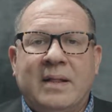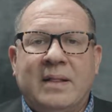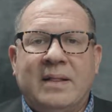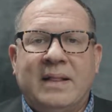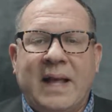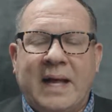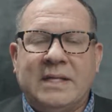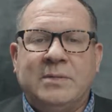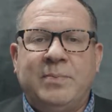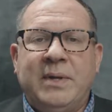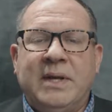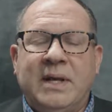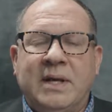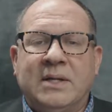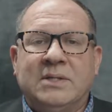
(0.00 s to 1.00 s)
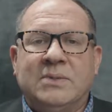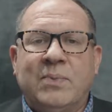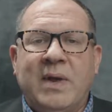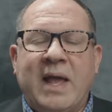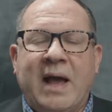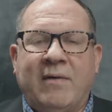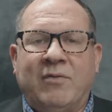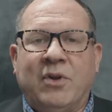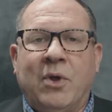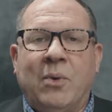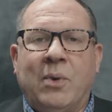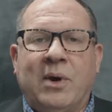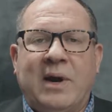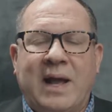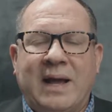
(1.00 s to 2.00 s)
That's because we have
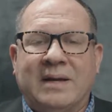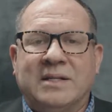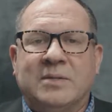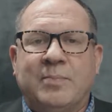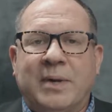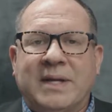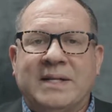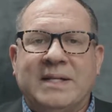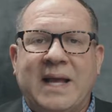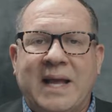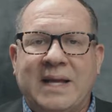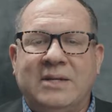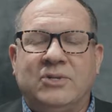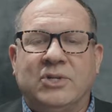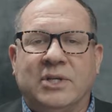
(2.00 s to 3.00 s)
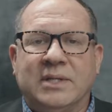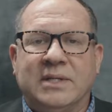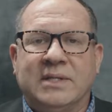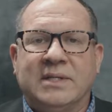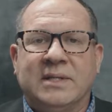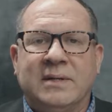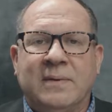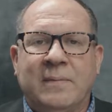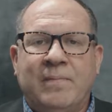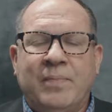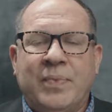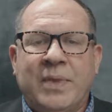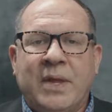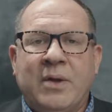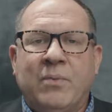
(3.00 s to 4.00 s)
lower expectations.
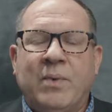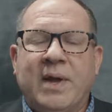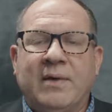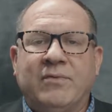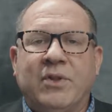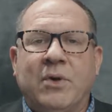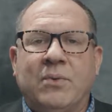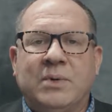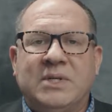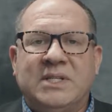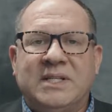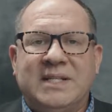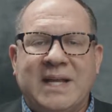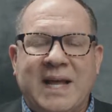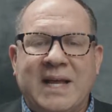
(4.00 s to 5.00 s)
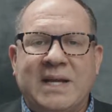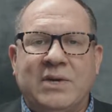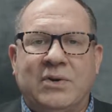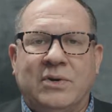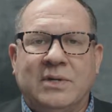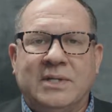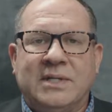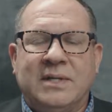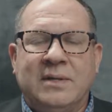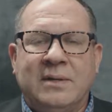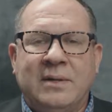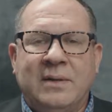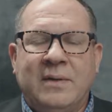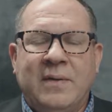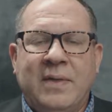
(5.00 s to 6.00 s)
We have lower standards.
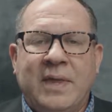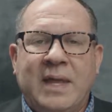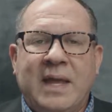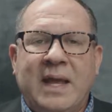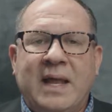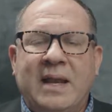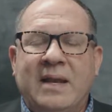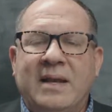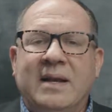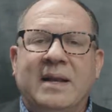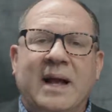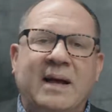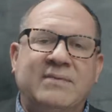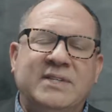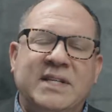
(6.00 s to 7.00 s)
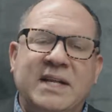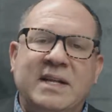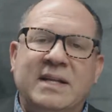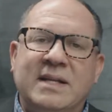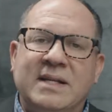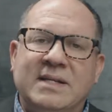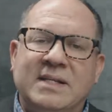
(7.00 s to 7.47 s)
And I've seen this